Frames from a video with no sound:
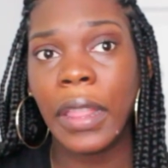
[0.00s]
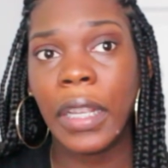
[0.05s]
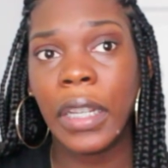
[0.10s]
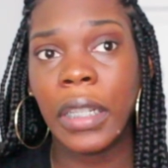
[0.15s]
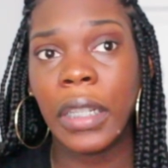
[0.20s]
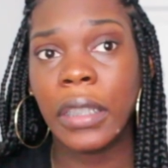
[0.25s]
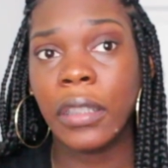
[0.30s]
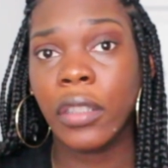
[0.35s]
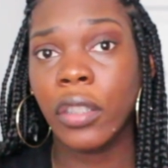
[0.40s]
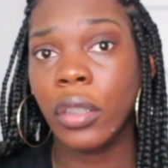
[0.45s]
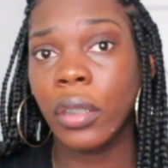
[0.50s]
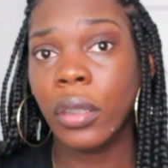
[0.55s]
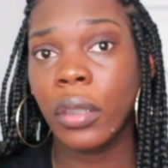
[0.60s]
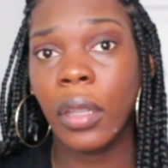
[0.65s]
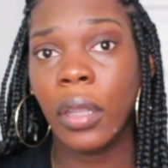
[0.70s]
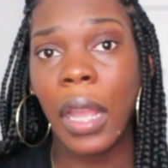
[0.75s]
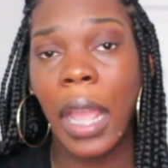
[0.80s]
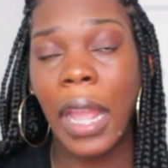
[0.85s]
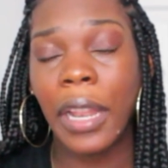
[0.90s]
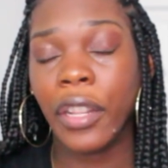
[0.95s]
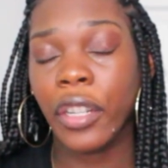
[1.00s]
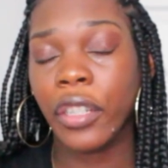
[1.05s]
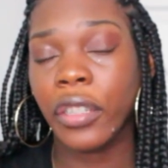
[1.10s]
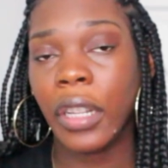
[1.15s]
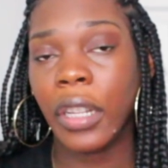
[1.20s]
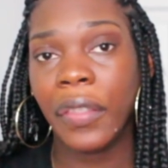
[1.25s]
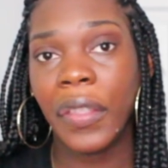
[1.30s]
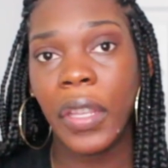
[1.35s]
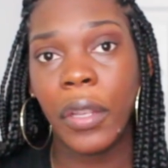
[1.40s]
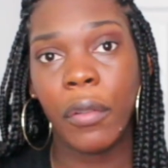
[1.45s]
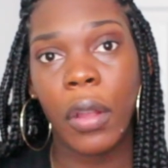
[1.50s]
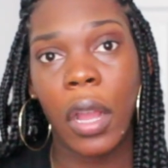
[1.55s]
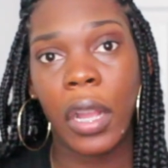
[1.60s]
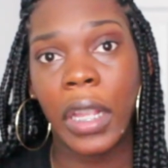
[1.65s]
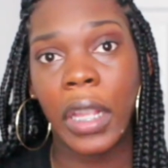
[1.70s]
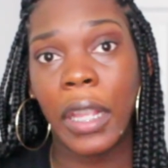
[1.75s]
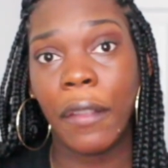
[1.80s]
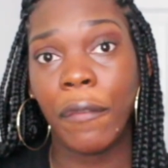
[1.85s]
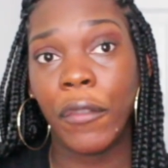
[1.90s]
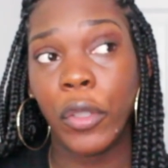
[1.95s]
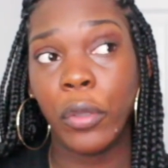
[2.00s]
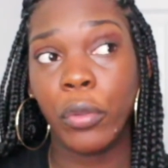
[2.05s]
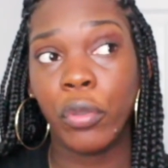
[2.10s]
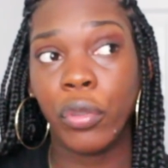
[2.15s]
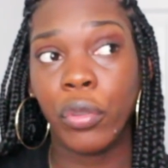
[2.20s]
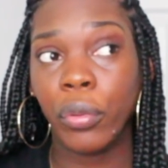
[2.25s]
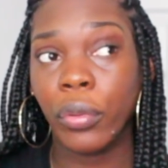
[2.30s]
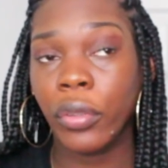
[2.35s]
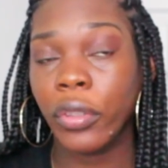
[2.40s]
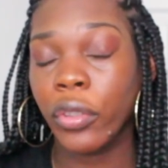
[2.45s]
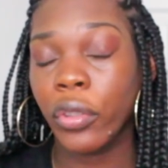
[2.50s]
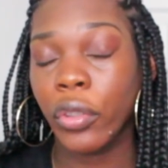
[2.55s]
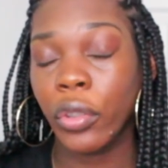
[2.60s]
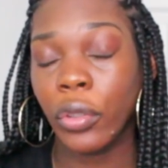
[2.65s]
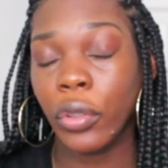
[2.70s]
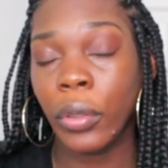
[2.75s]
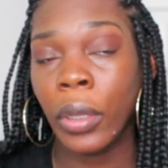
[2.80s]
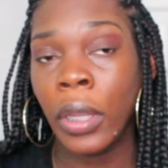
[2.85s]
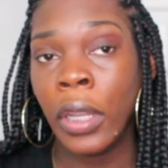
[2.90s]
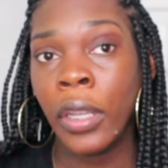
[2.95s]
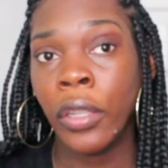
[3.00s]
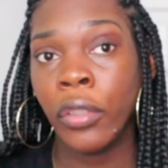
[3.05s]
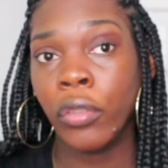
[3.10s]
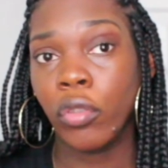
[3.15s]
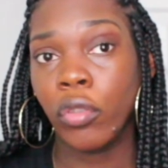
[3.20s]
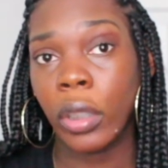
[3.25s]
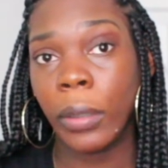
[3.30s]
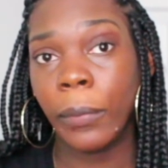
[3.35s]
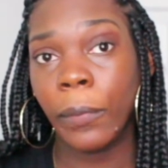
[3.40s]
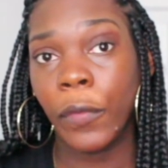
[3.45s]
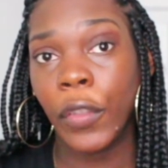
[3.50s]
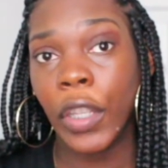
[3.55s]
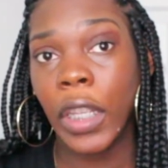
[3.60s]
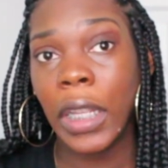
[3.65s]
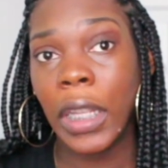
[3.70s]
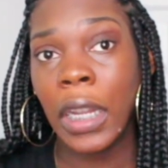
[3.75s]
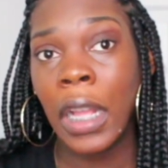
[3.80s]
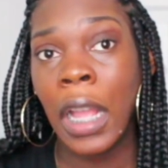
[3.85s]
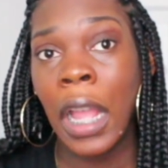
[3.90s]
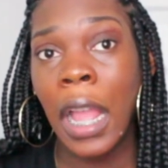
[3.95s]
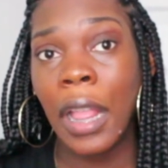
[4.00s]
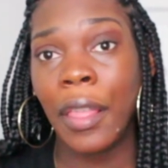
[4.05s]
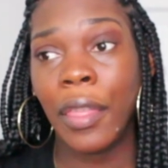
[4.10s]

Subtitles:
There's nothing wrong if you choose to dream feed.